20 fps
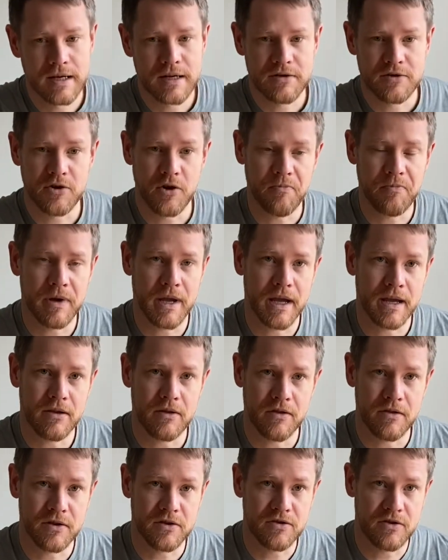dropping it
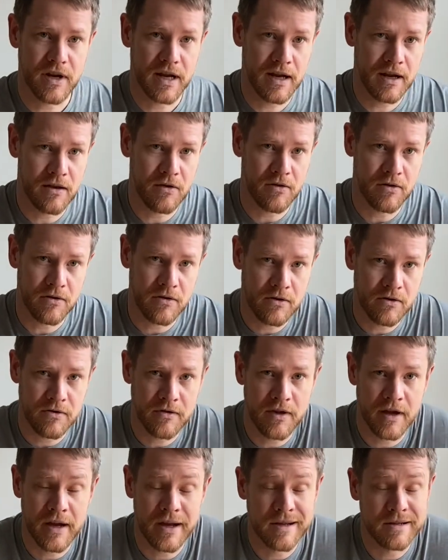on the trail or on
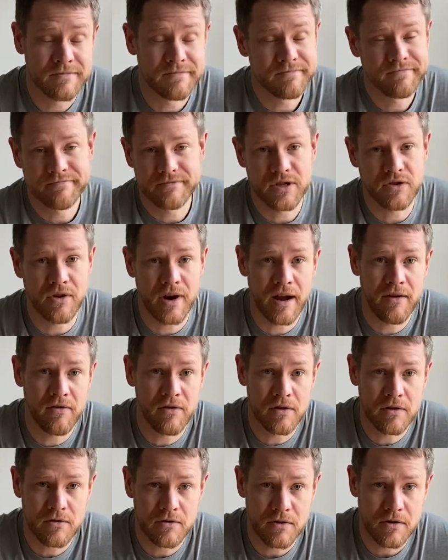the
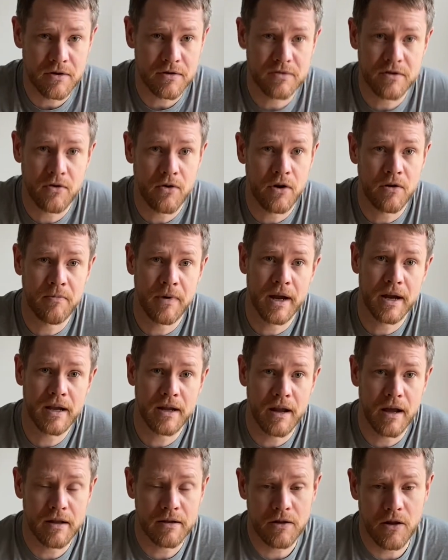gravel or tarmac
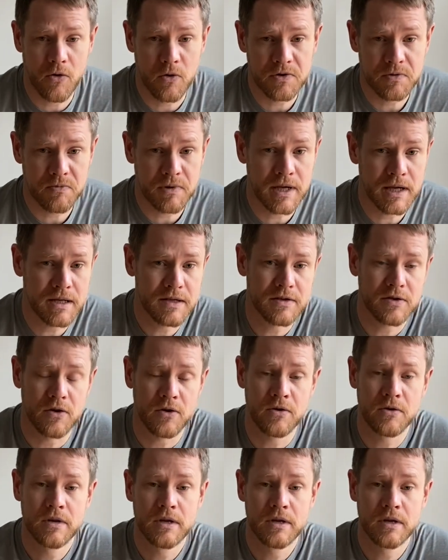at low speed. So